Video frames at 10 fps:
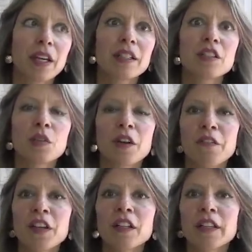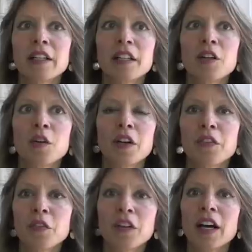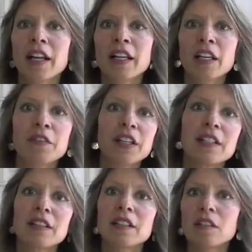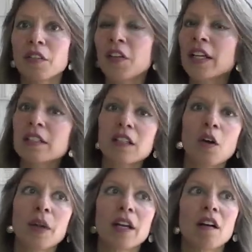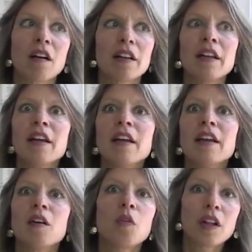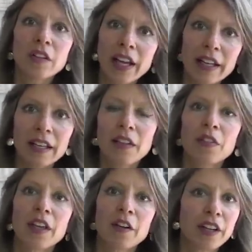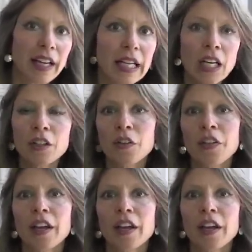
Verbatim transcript: And so I feel that, you know, if you've got any of these little things going on, oil getting in there, getting under